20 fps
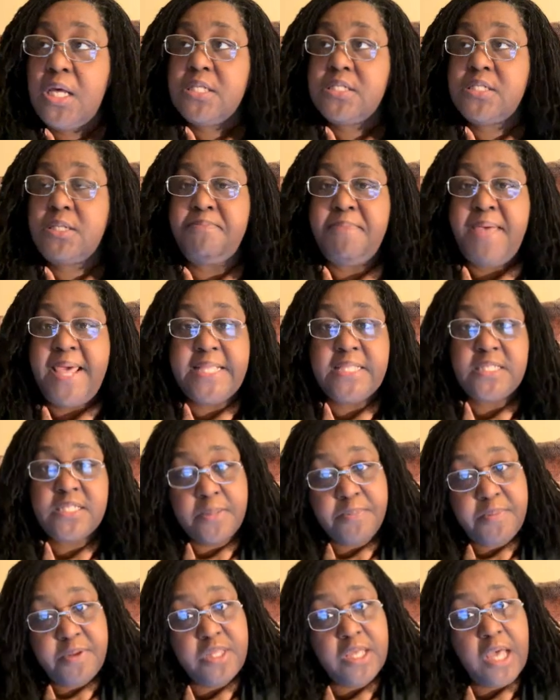to make
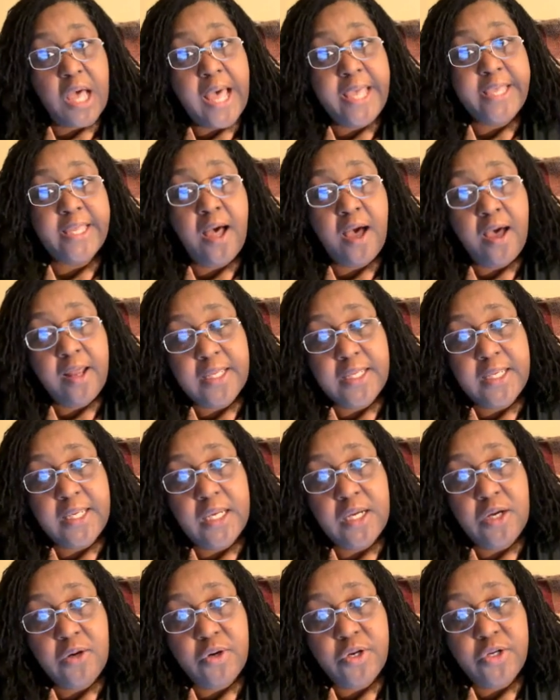some of the iconic
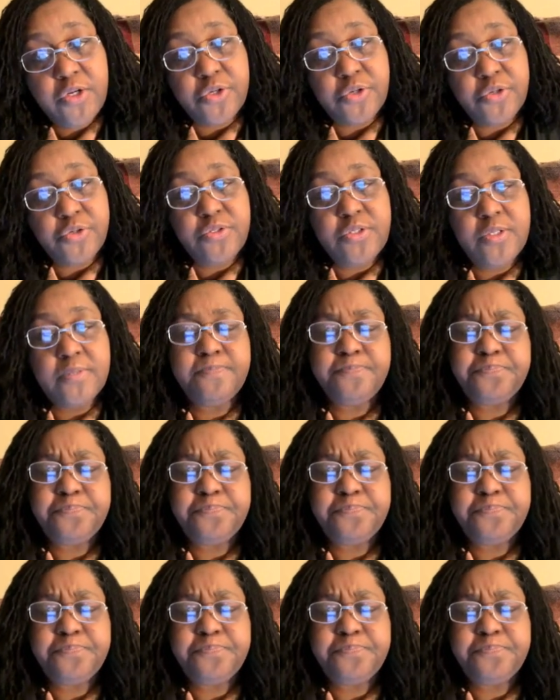characters